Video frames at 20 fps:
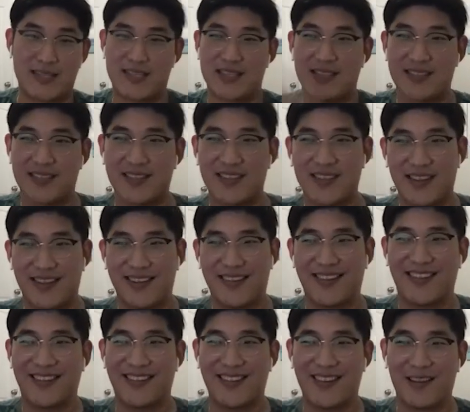
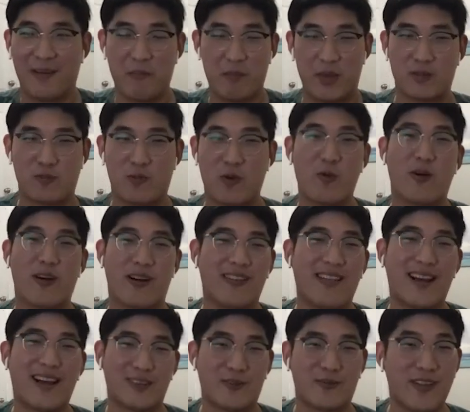because
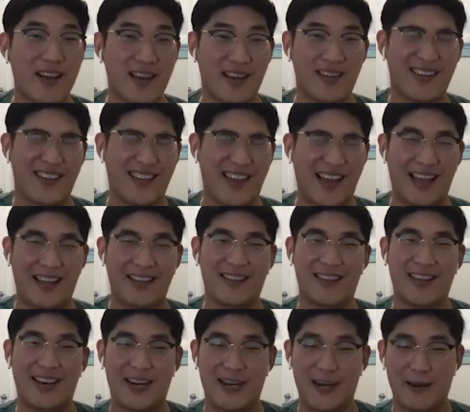we weren't allowed to fly it.
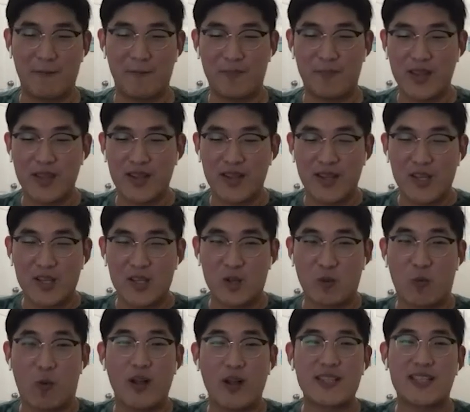And
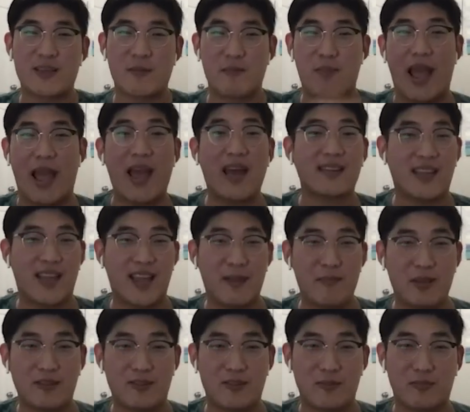so once the
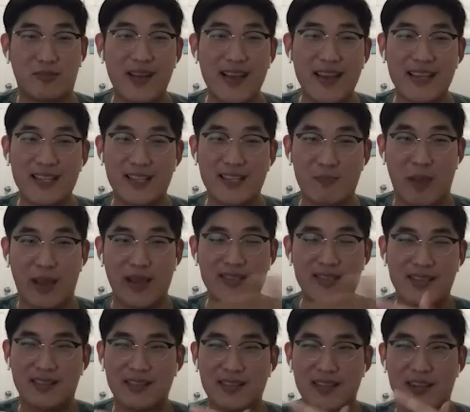ban came into
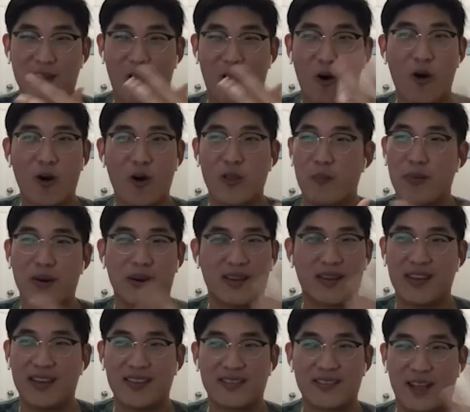place, basically
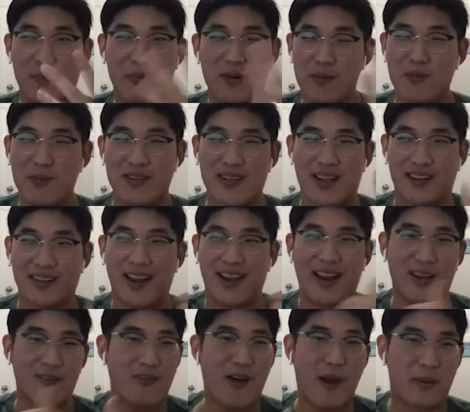all the bookings, like pretty
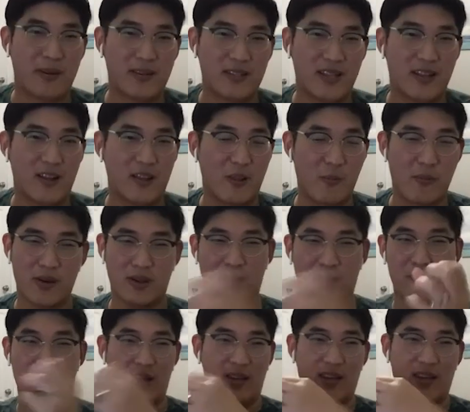much like
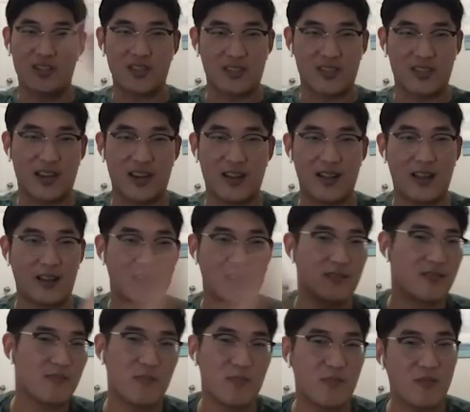95% of the bookings just
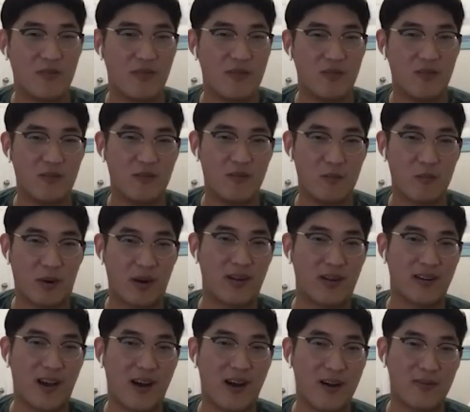kind of like
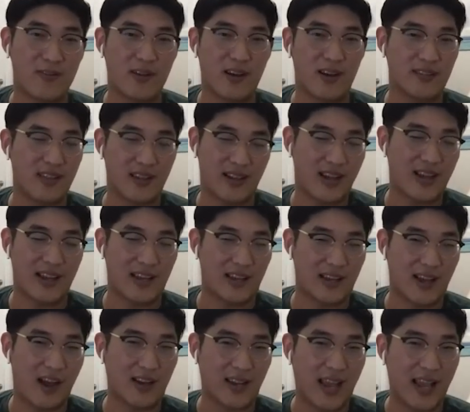burned off.
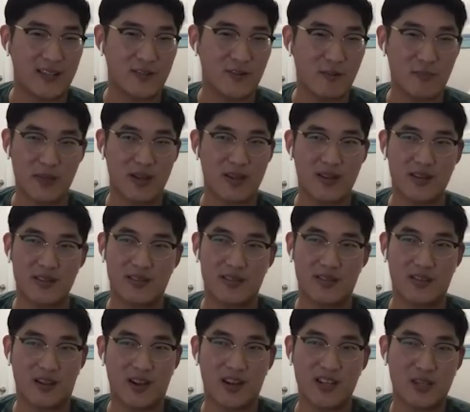It got
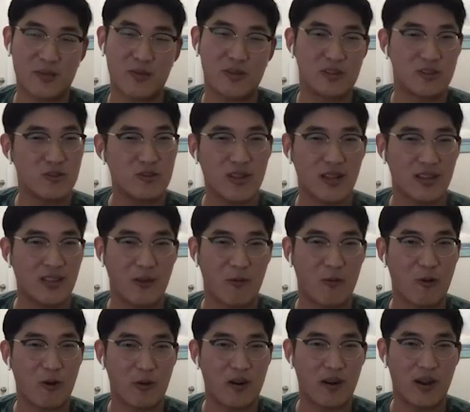canceled because the customers
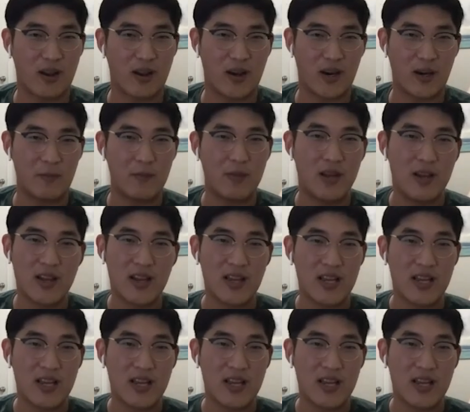knew that they weren't,